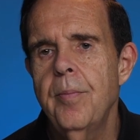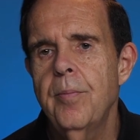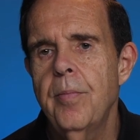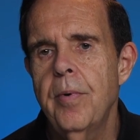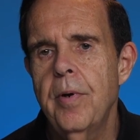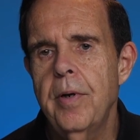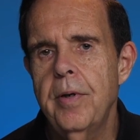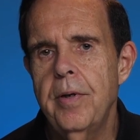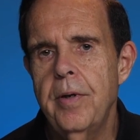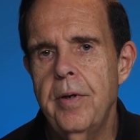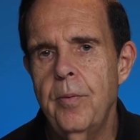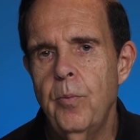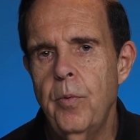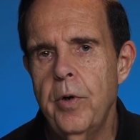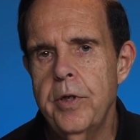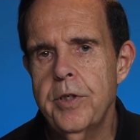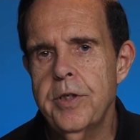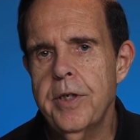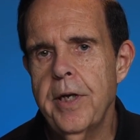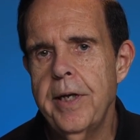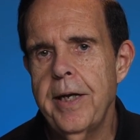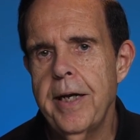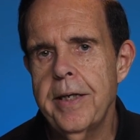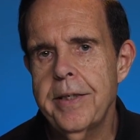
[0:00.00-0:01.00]
But
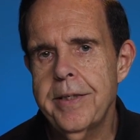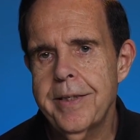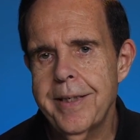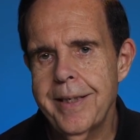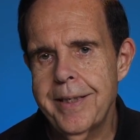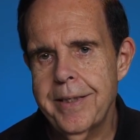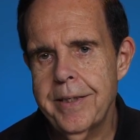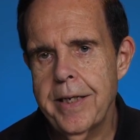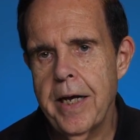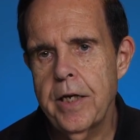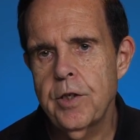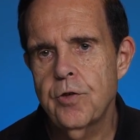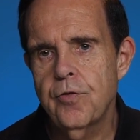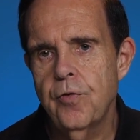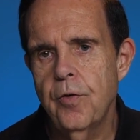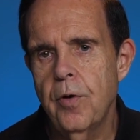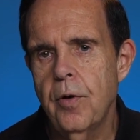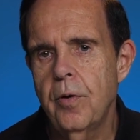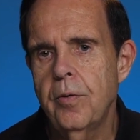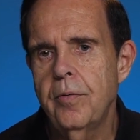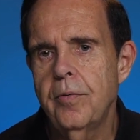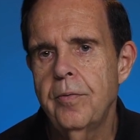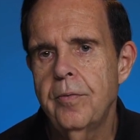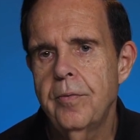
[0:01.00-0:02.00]
once they get
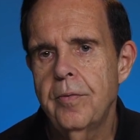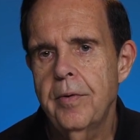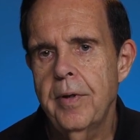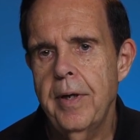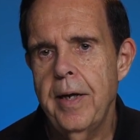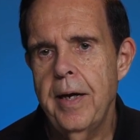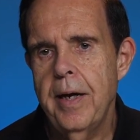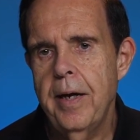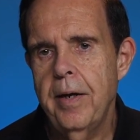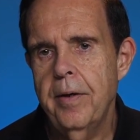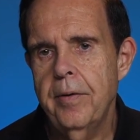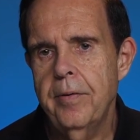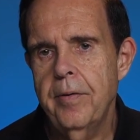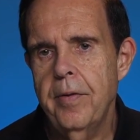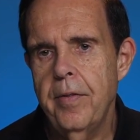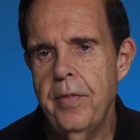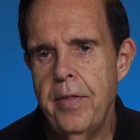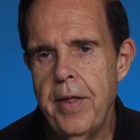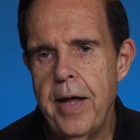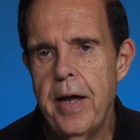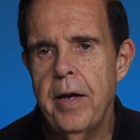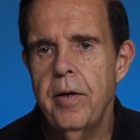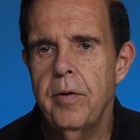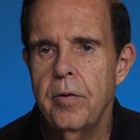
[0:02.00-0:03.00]
successful,
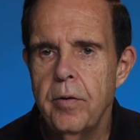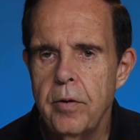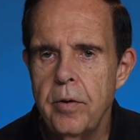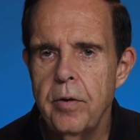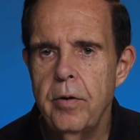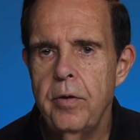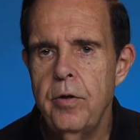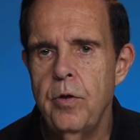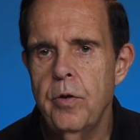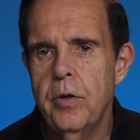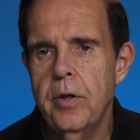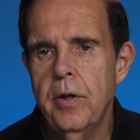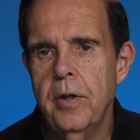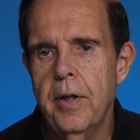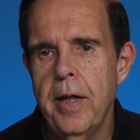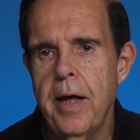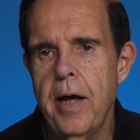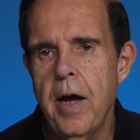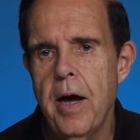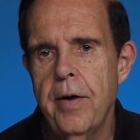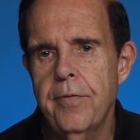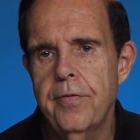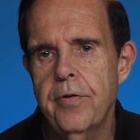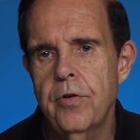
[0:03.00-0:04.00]
then you can
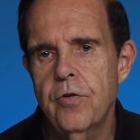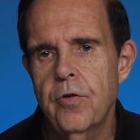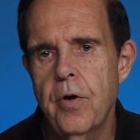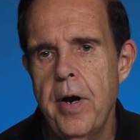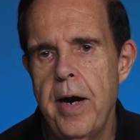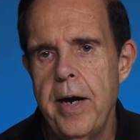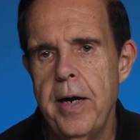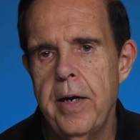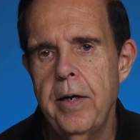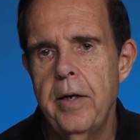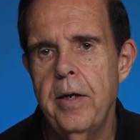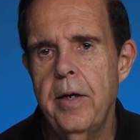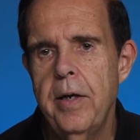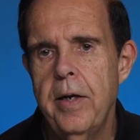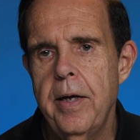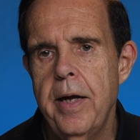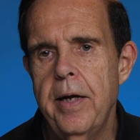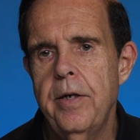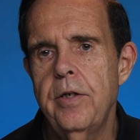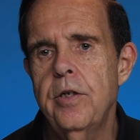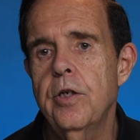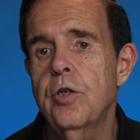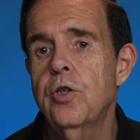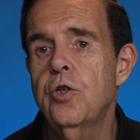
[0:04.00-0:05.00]
lay off the training
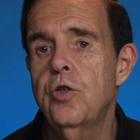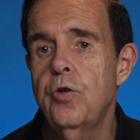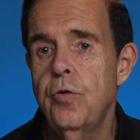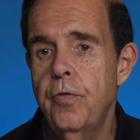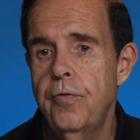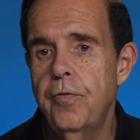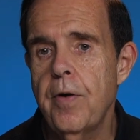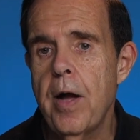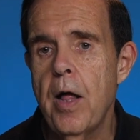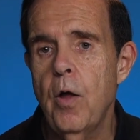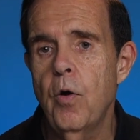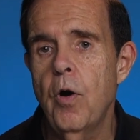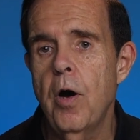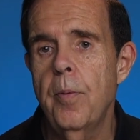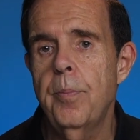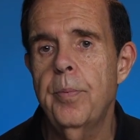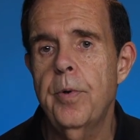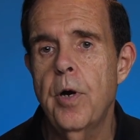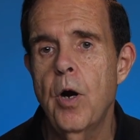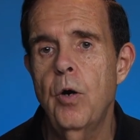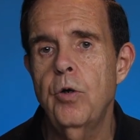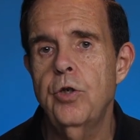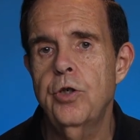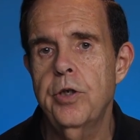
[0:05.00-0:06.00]
and just do
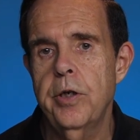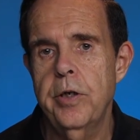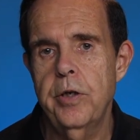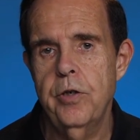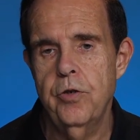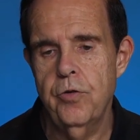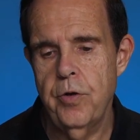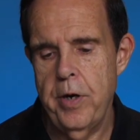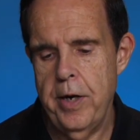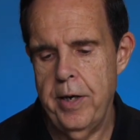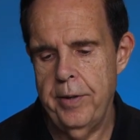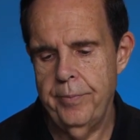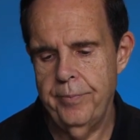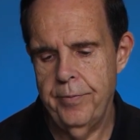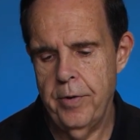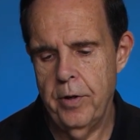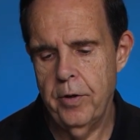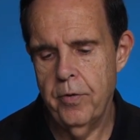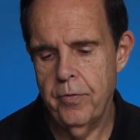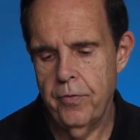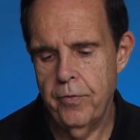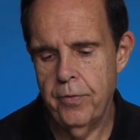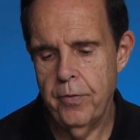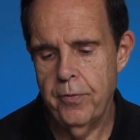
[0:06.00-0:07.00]
follow-up coaching and training,
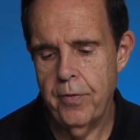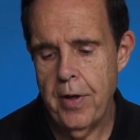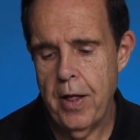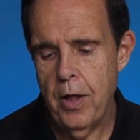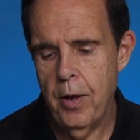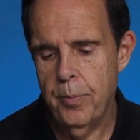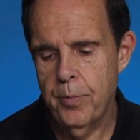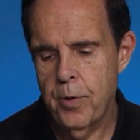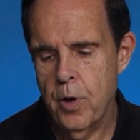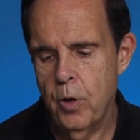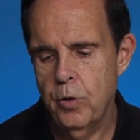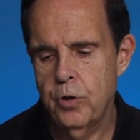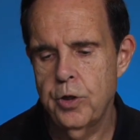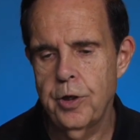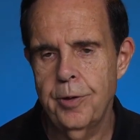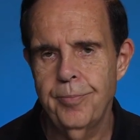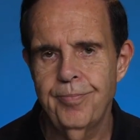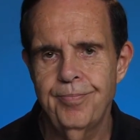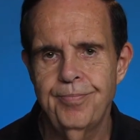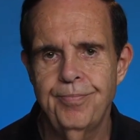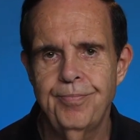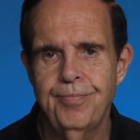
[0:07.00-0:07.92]
follow-up coaching.